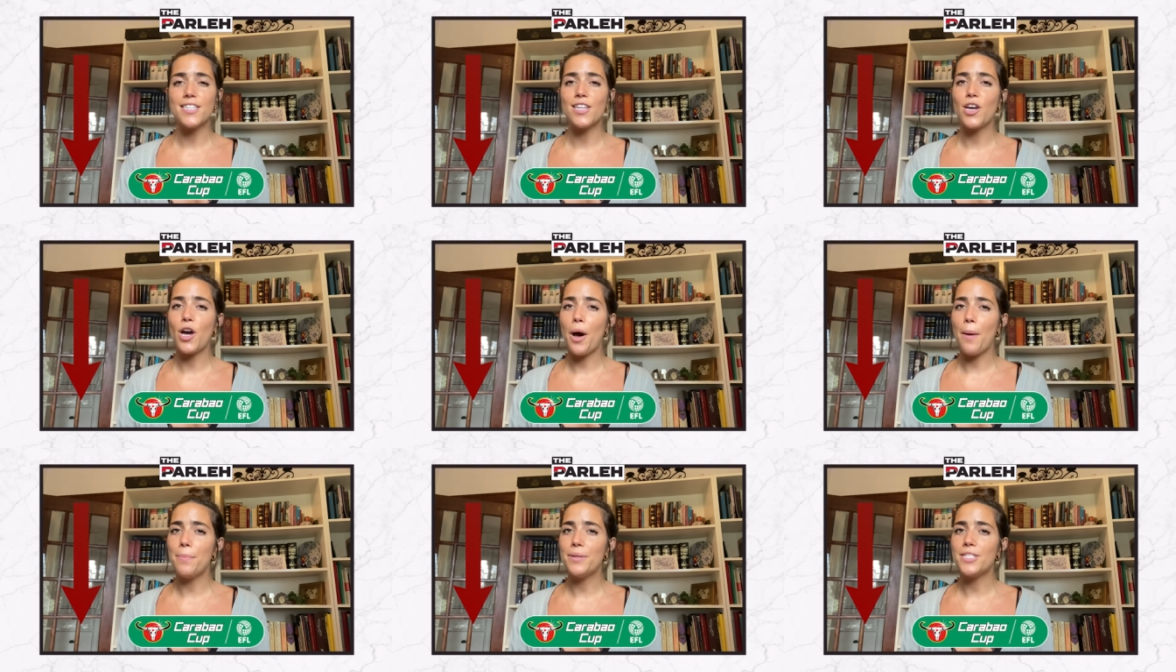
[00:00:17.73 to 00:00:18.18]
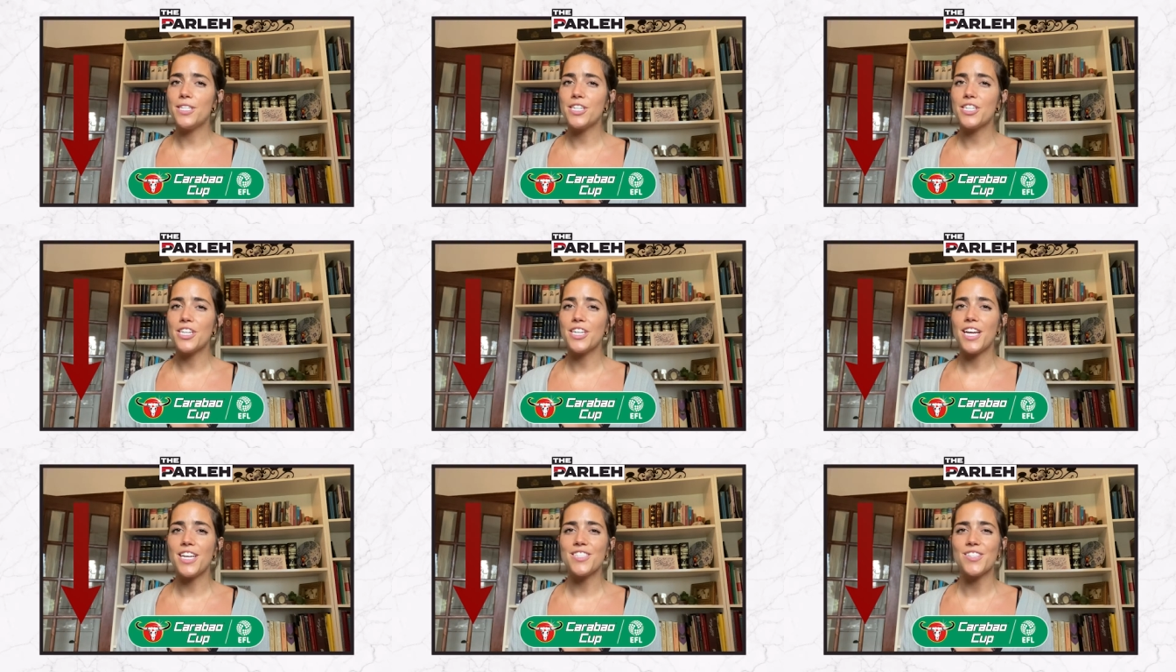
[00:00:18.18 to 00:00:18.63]
the
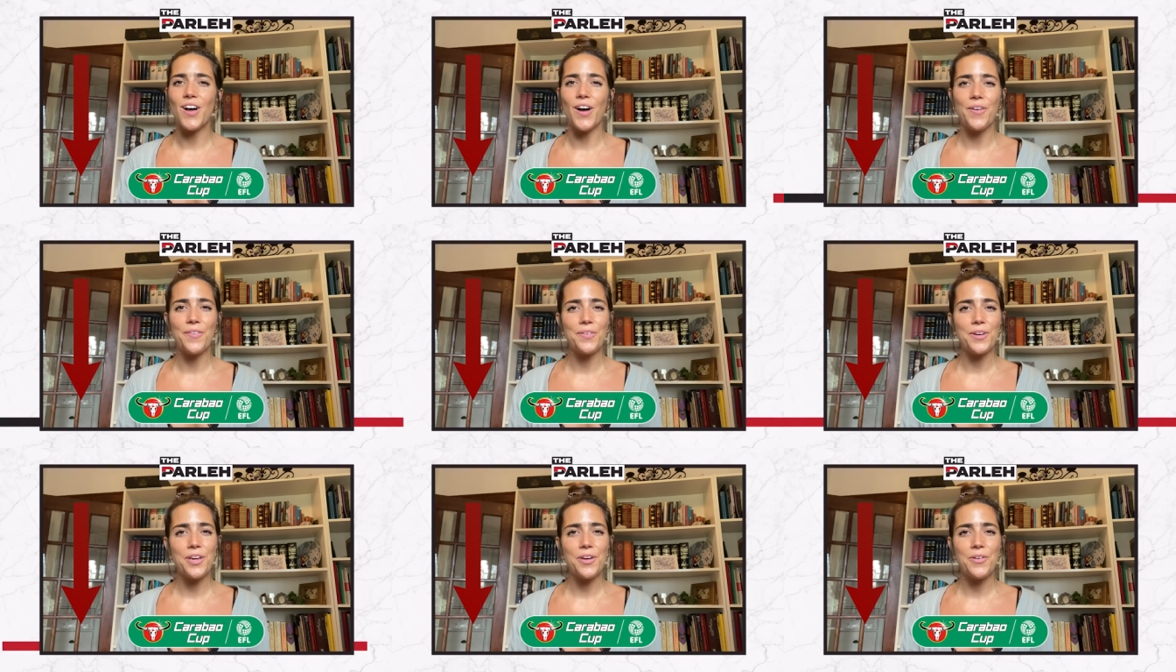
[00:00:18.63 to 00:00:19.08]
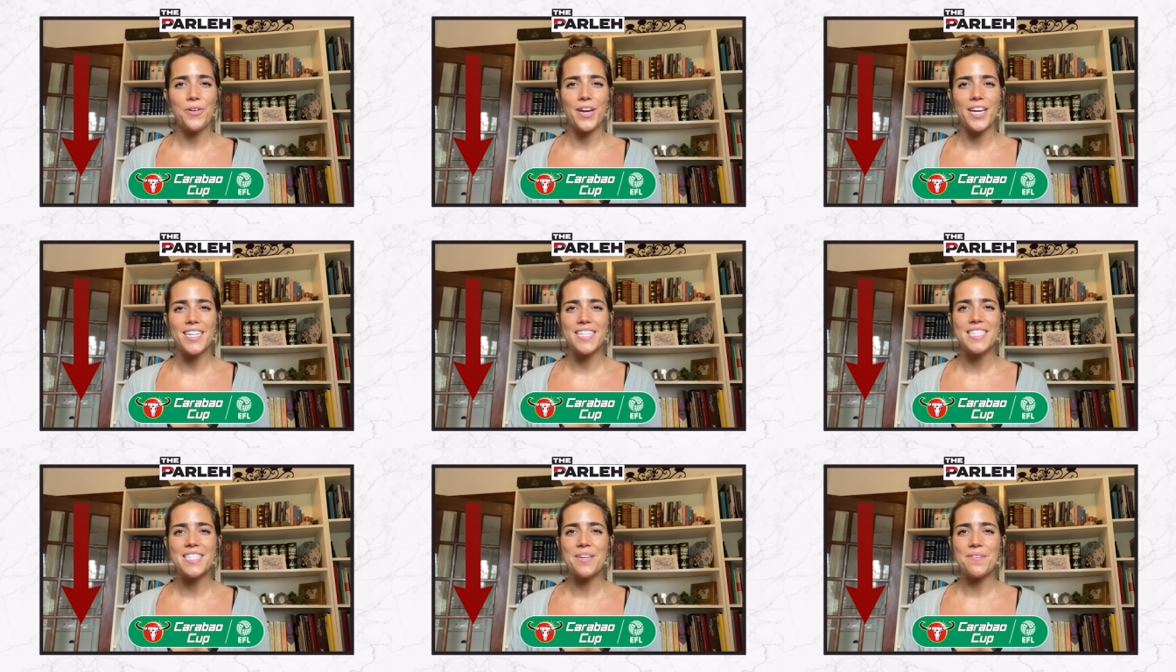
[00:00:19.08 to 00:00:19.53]
competition has already
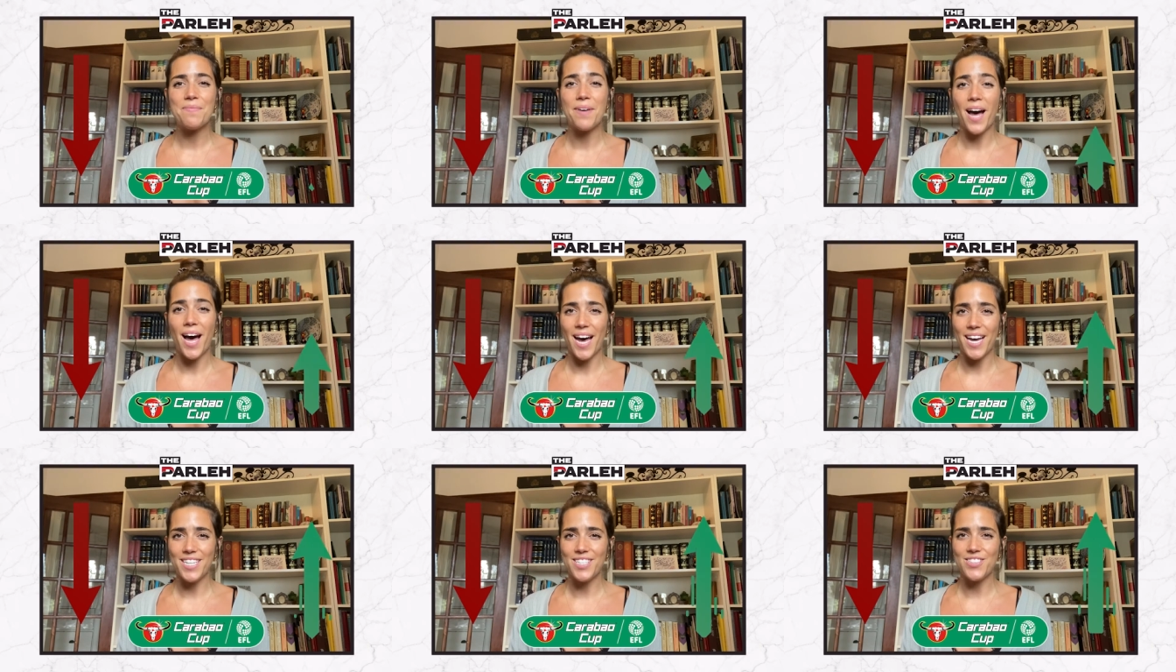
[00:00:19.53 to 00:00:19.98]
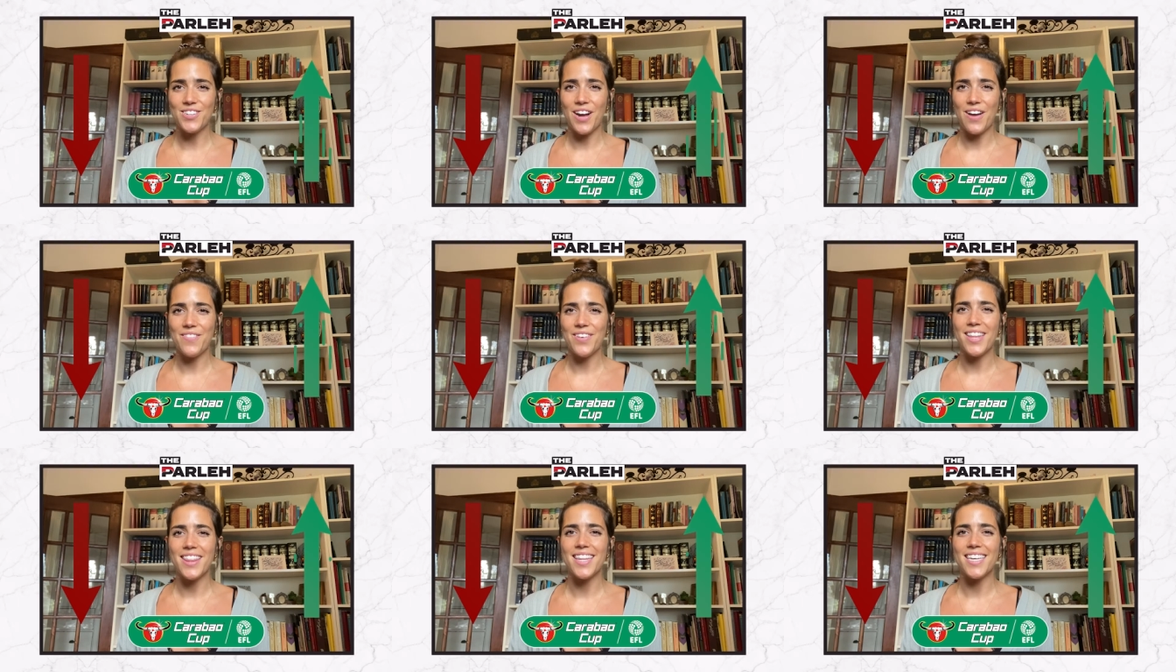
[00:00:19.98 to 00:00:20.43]
created some high
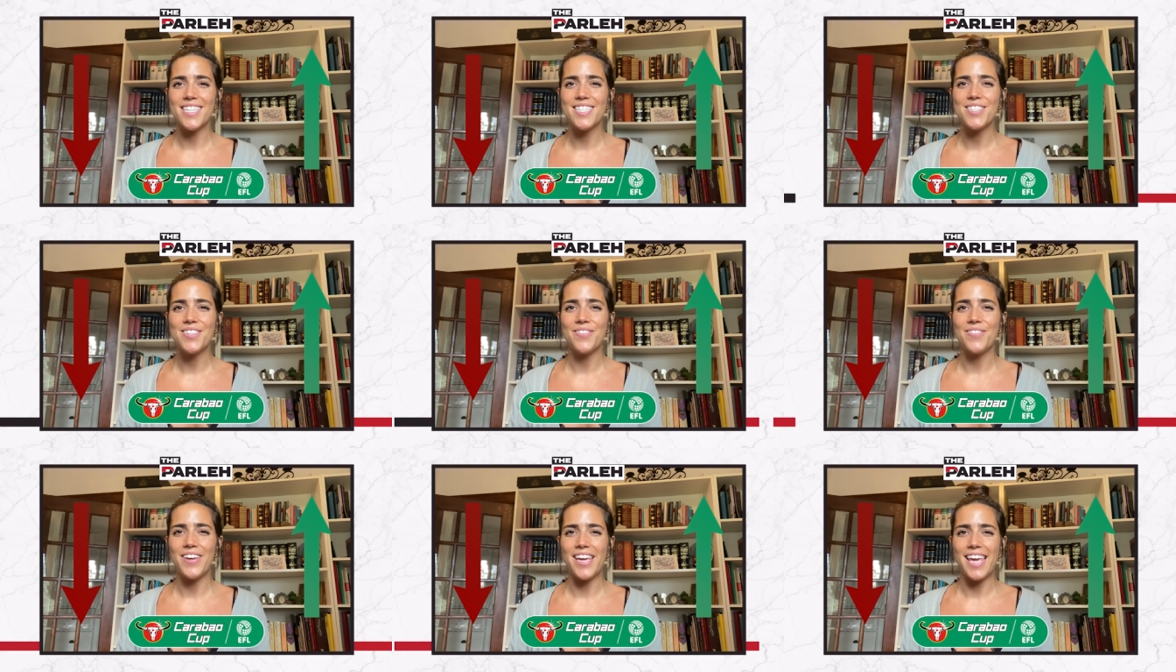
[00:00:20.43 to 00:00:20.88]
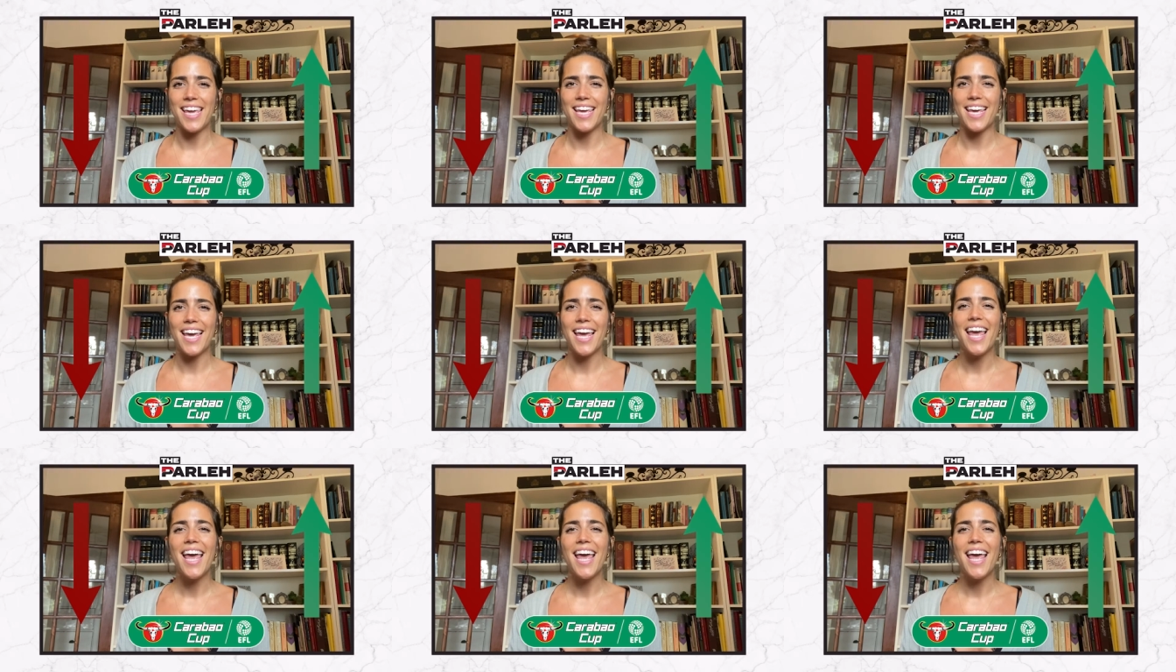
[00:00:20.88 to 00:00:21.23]
drama this week.